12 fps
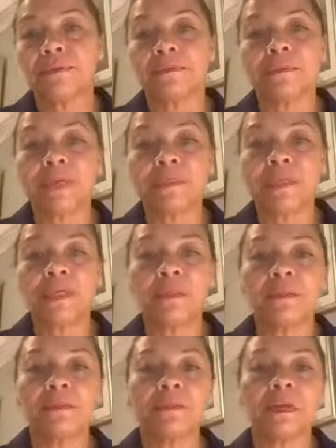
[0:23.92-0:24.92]

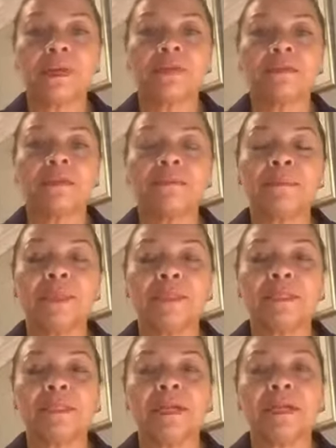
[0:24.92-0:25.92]
well-being and
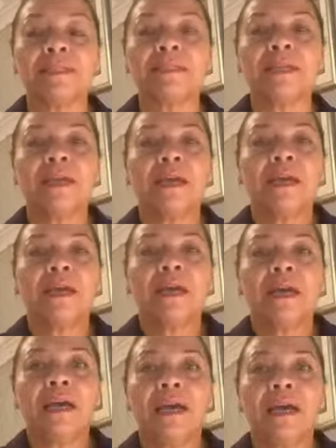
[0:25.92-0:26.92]
mindset.
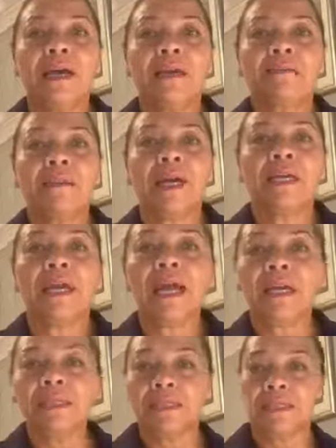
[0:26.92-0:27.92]
And I
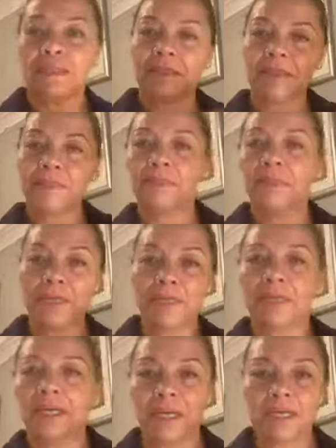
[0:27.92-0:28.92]
had this morning
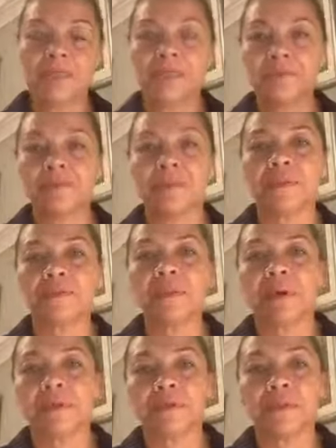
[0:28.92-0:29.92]
I had a different
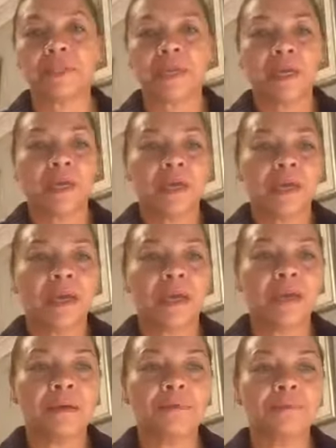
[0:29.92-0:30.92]
approach.
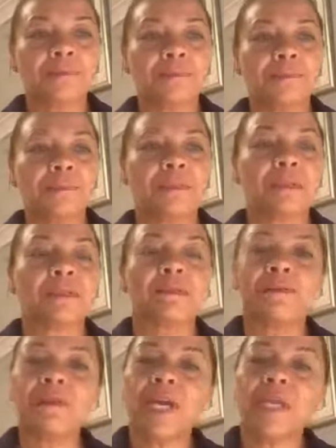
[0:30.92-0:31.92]
So
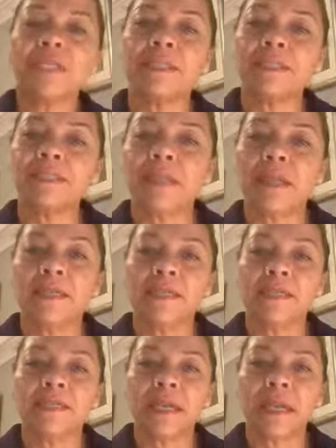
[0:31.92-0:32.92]
I've changed it slightly
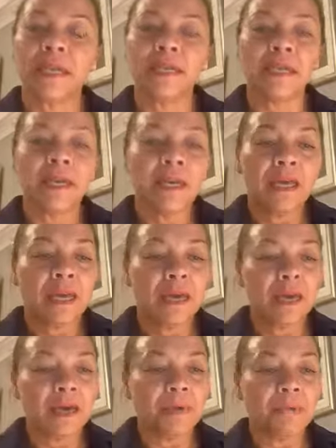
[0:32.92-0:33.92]
today.
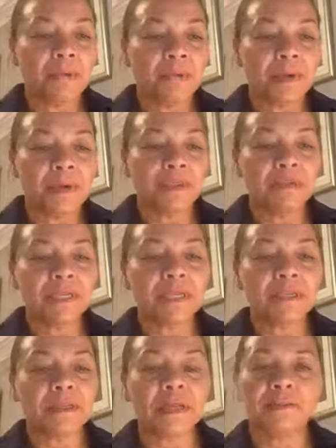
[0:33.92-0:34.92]
And the
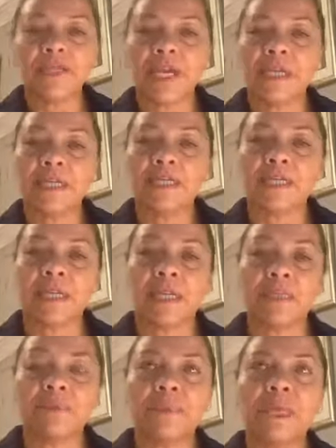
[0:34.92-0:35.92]
reason I've changed it
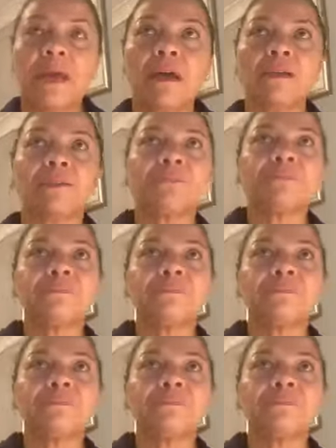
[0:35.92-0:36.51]
is because